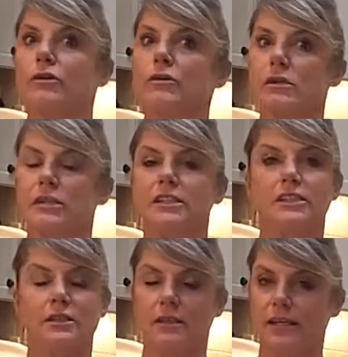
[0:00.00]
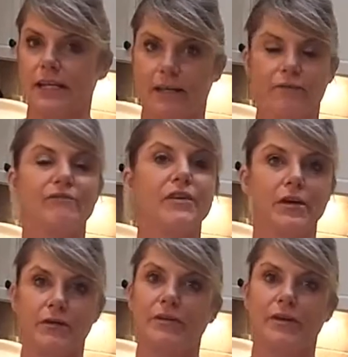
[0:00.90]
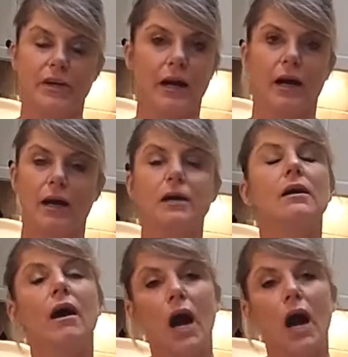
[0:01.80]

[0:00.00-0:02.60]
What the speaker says: The grill is getting very, very hot.